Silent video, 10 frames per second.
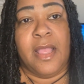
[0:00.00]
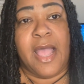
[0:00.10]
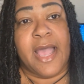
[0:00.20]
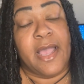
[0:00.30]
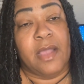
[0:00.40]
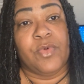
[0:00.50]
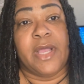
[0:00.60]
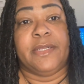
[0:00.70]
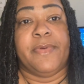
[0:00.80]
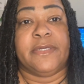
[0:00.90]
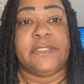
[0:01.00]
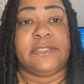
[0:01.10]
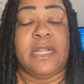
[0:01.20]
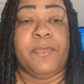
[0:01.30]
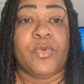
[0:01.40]
Hi, I'm Rhonda
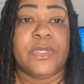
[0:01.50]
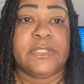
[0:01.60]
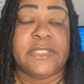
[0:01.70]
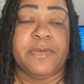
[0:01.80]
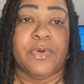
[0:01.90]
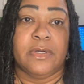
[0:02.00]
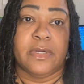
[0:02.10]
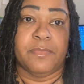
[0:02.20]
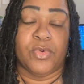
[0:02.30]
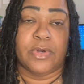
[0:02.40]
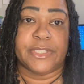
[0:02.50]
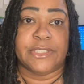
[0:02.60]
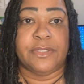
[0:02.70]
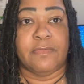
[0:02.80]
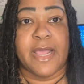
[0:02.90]
Burgess and I'm a real estate broker and
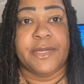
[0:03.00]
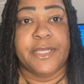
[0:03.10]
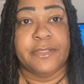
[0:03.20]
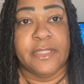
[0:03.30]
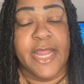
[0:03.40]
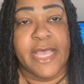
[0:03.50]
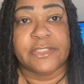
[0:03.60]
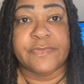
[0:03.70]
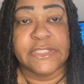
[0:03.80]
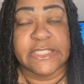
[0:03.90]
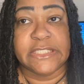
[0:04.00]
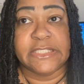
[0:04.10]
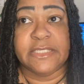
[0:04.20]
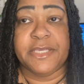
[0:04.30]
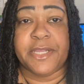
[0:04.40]
mortgage underwriter here in the Nashville,
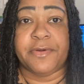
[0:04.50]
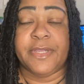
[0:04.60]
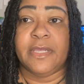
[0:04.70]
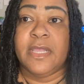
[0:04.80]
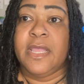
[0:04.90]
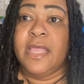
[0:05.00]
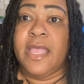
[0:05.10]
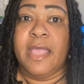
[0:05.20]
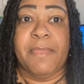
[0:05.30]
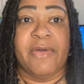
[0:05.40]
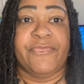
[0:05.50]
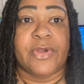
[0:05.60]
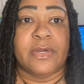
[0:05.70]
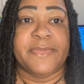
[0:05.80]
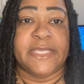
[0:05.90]
Tennessee area and my
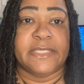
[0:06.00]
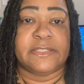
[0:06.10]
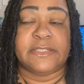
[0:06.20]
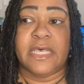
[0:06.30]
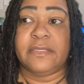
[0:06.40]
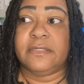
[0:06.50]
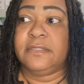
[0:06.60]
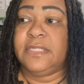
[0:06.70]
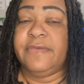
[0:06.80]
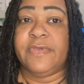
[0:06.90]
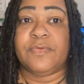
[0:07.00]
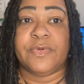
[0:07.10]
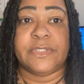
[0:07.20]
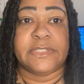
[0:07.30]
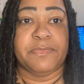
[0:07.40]
firm is Southern Living
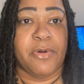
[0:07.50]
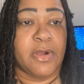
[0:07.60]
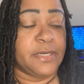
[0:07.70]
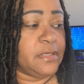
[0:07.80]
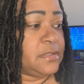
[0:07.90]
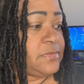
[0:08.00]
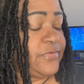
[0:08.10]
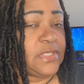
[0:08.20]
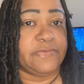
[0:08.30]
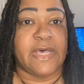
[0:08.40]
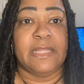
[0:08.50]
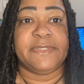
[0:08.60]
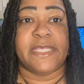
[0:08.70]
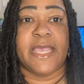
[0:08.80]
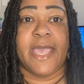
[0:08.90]
Realty Partners. First of all, let
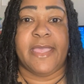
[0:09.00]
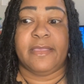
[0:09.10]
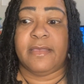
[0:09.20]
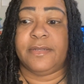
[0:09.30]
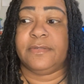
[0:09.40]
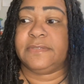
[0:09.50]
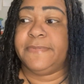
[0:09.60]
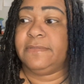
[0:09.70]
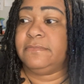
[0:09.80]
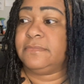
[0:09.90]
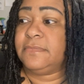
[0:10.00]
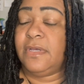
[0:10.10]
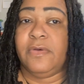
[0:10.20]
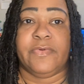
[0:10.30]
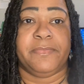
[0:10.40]
me say, hey, I know it's been
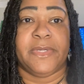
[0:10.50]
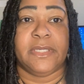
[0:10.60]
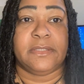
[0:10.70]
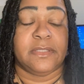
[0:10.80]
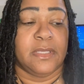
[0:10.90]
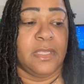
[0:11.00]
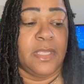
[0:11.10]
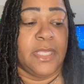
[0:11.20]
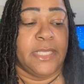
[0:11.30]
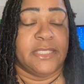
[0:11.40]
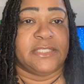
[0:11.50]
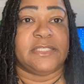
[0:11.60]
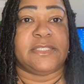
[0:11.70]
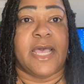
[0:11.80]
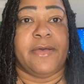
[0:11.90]
over a month
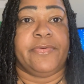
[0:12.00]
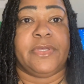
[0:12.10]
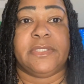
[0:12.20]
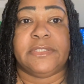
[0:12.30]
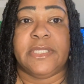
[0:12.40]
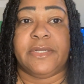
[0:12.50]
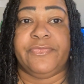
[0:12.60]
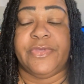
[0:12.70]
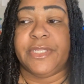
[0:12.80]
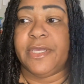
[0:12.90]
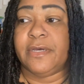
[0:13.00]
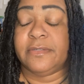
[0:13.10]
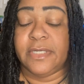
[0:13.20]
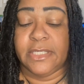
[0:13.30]
since I've done a video.